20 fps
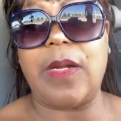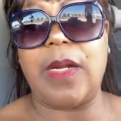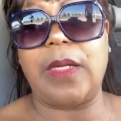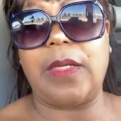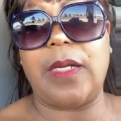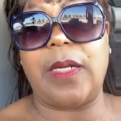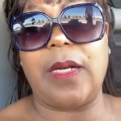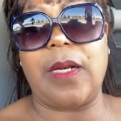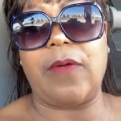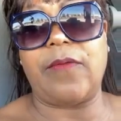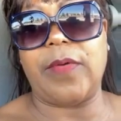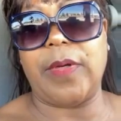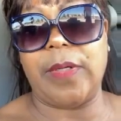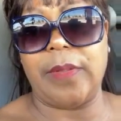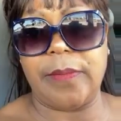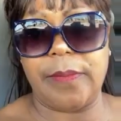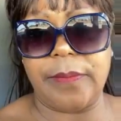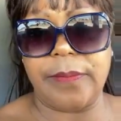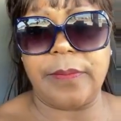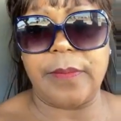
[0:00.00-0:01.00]
I don't know how to cut it off
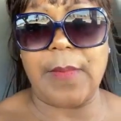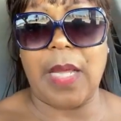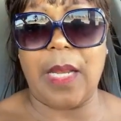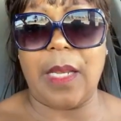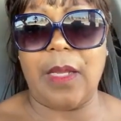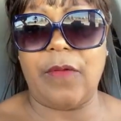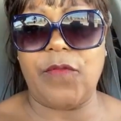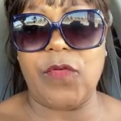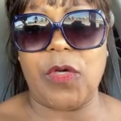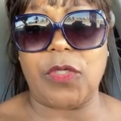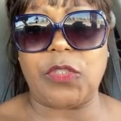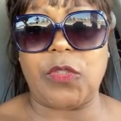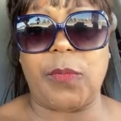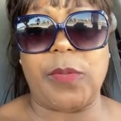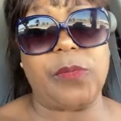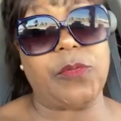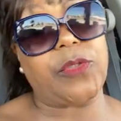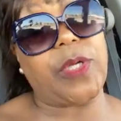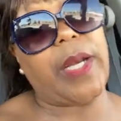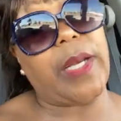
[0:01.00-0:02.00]
now. I love y'all, so
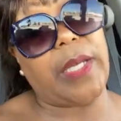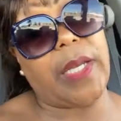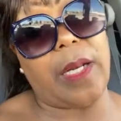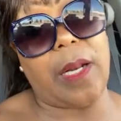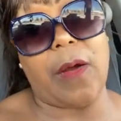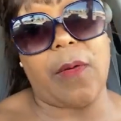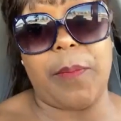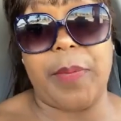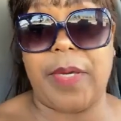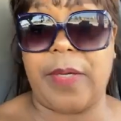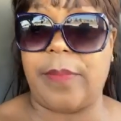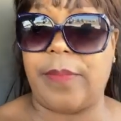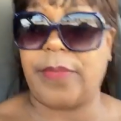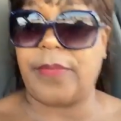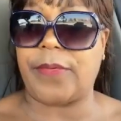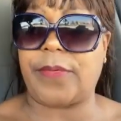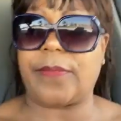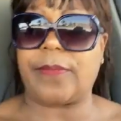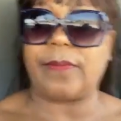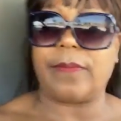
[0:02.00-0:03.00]
I'm trying to get off,
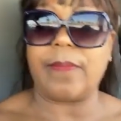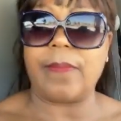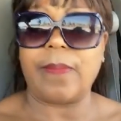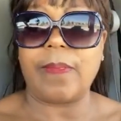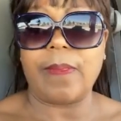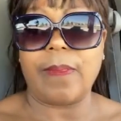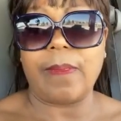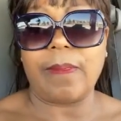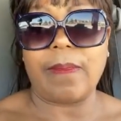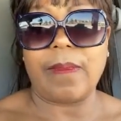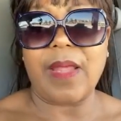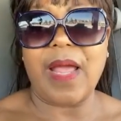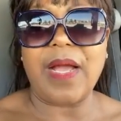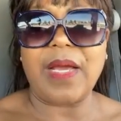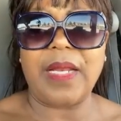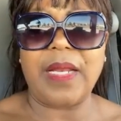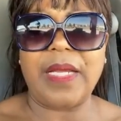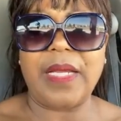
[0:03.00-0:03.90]
babies. How